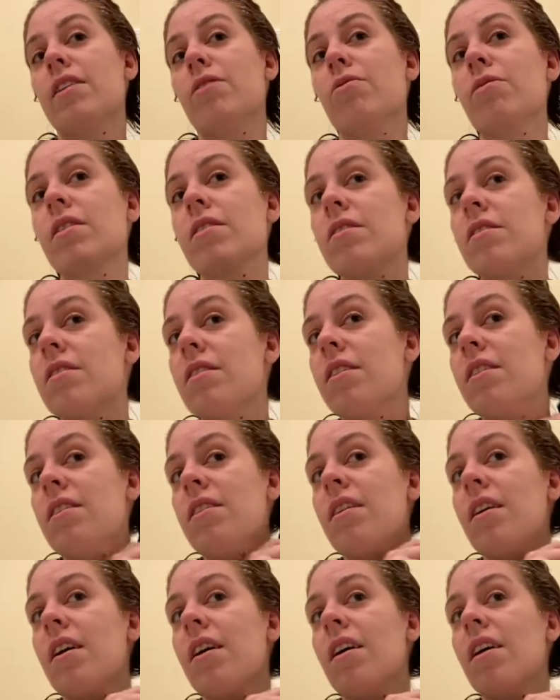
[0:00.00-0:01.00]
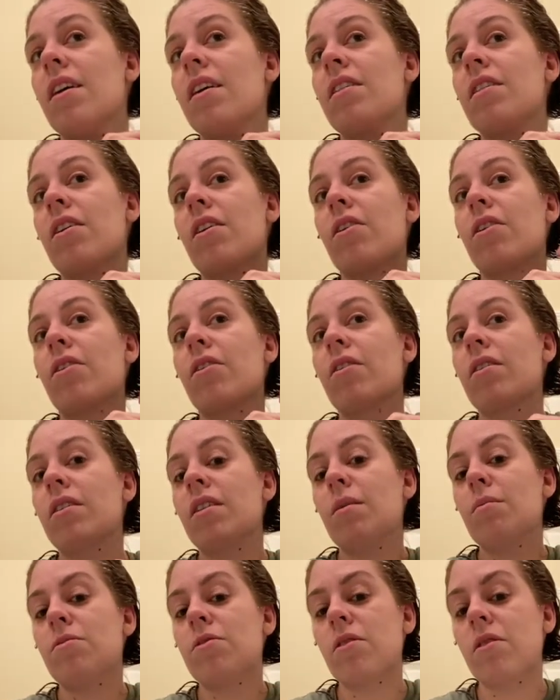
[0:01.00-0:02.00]
And you can see the curl
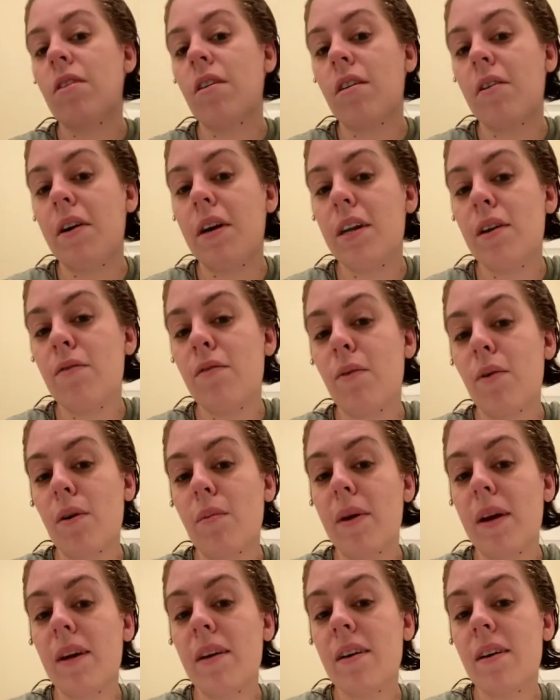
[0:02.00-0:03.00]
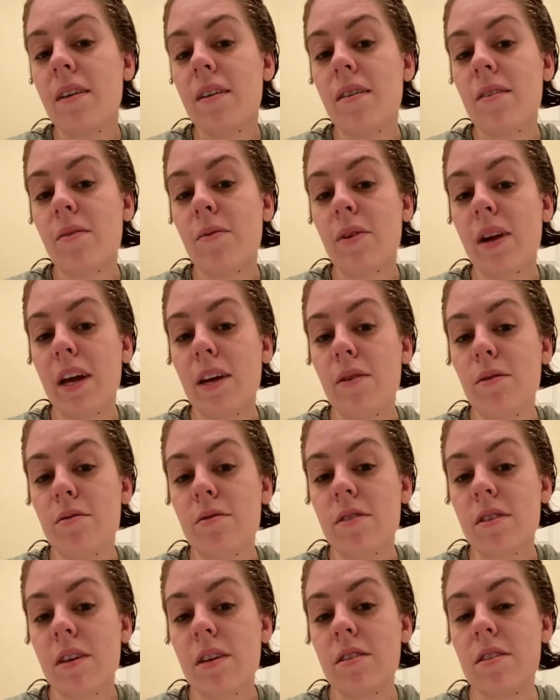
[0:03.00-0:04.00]
clumps are already forming when I
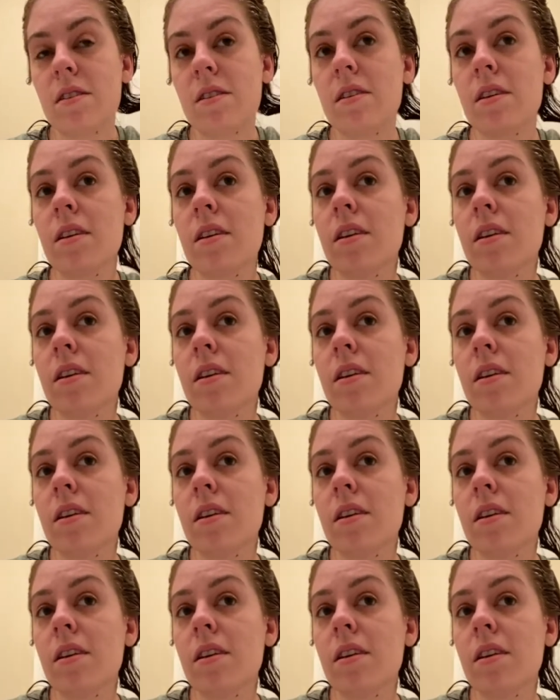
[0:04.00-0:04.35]
use this,